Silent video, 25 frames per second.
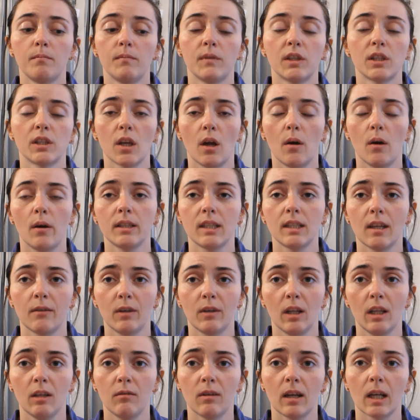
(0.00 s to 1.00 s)
So I
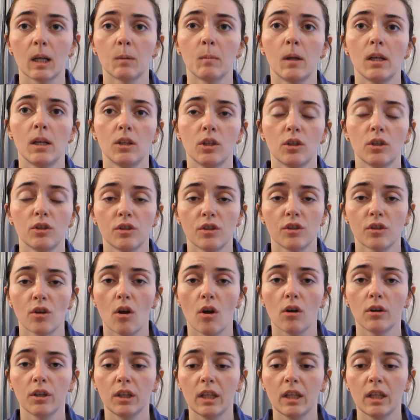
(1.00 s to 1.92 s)
definitely recommend a good sock.